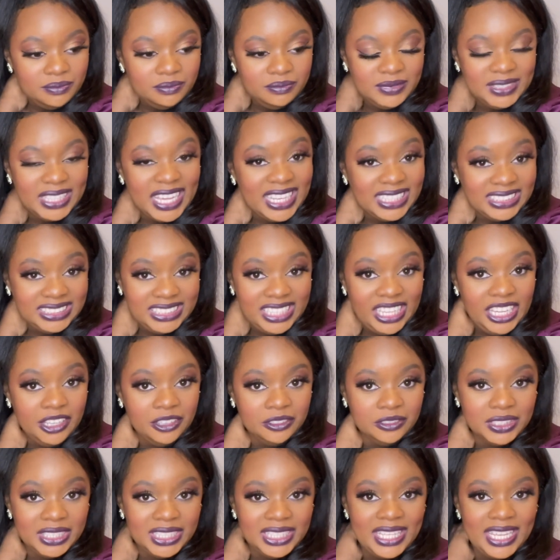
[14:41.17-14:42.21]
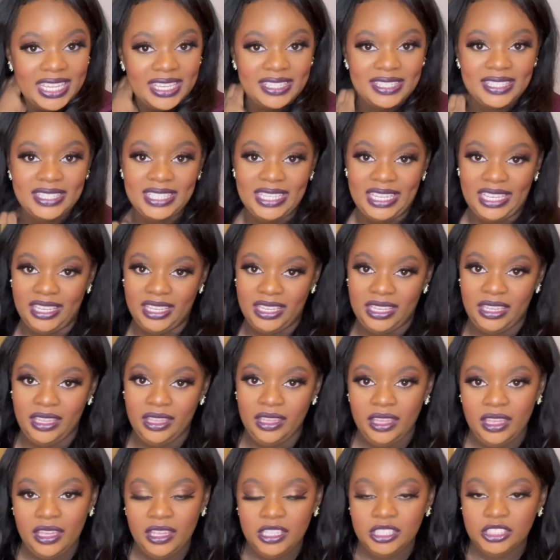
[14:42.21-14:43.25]
that day or the next day
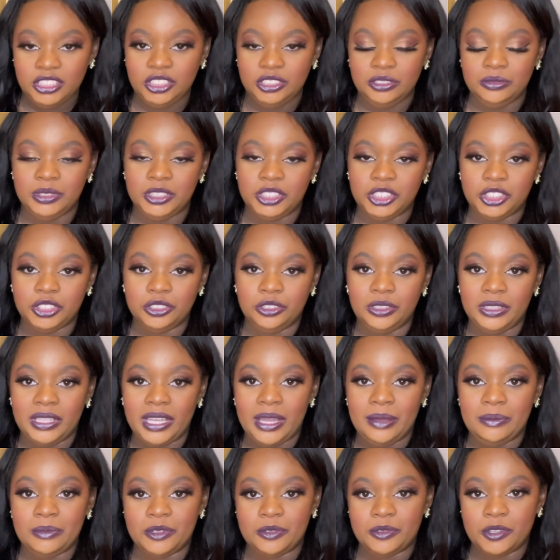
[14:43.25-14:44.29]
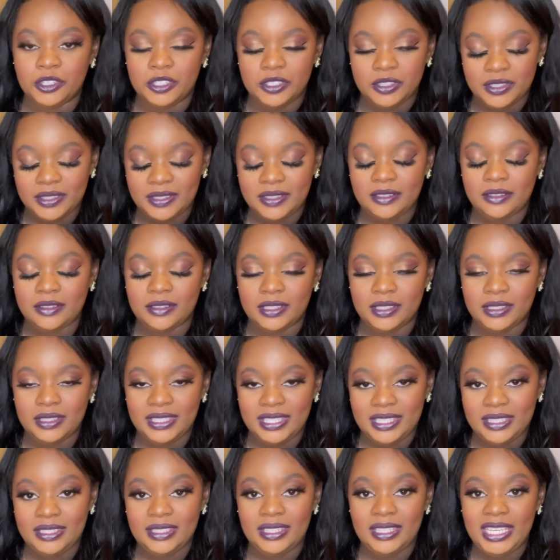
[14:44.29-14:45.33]
to ensure that I'm
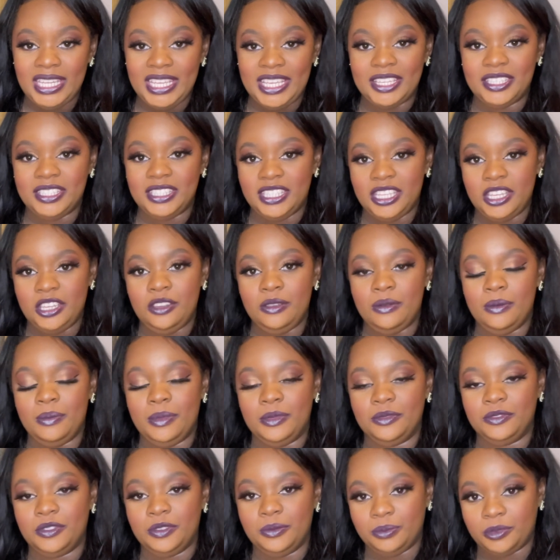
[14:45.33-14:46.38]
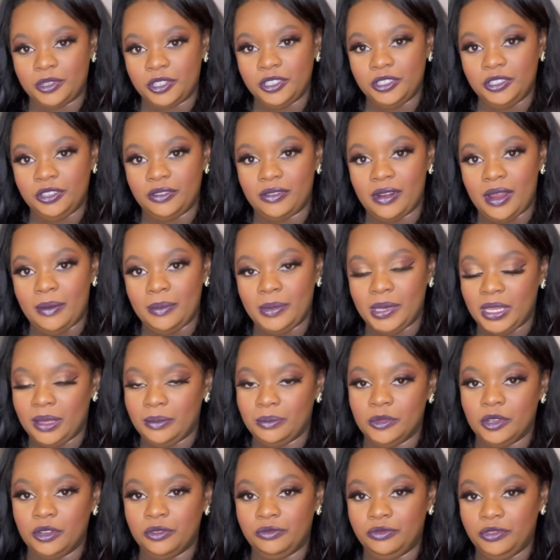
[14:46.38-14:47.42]
consistently continuing with the program and I'm
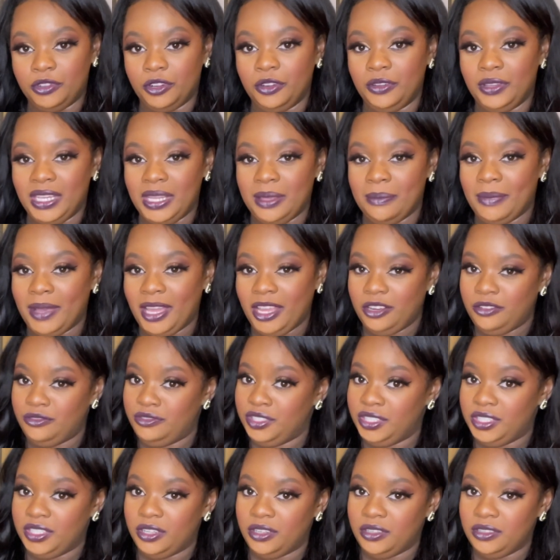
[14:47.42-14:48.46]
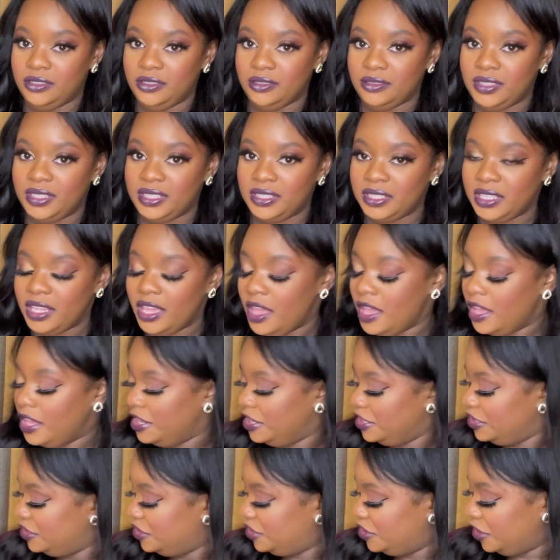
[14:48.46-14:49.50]
not ruining my results.
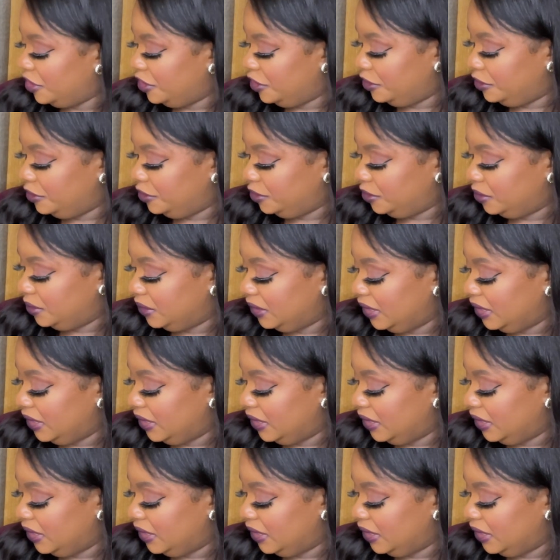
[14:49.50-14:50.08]
So